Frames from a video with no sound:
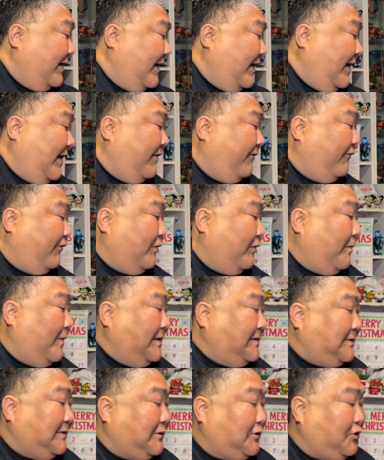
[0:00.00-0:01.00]
from my
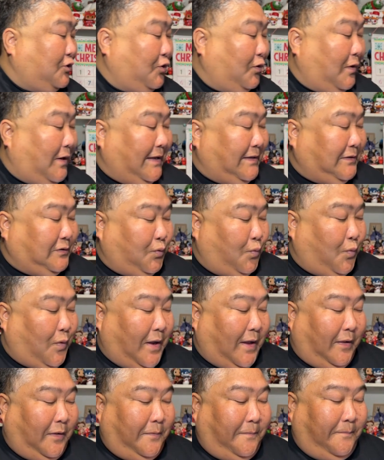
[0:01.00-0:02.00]
sister as
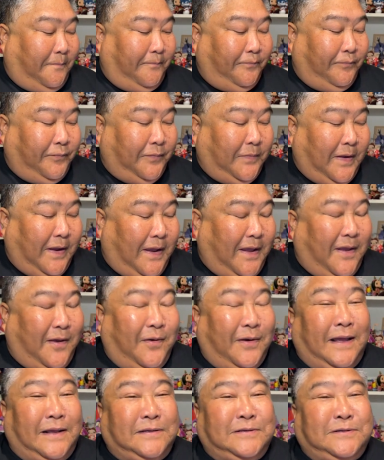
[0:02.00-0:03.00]
well.
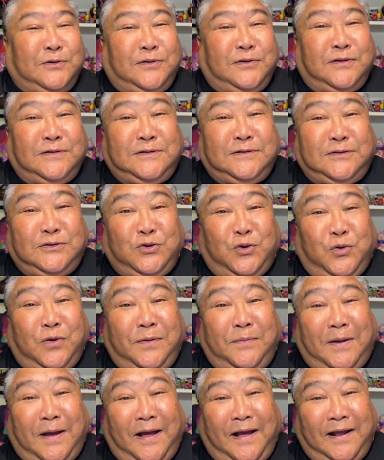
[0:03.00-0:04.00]
Okay, so there's a story
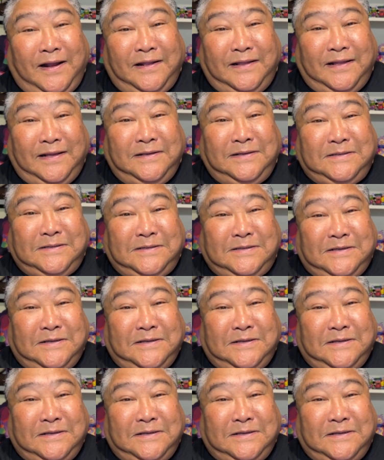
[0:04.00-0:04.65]
behind this.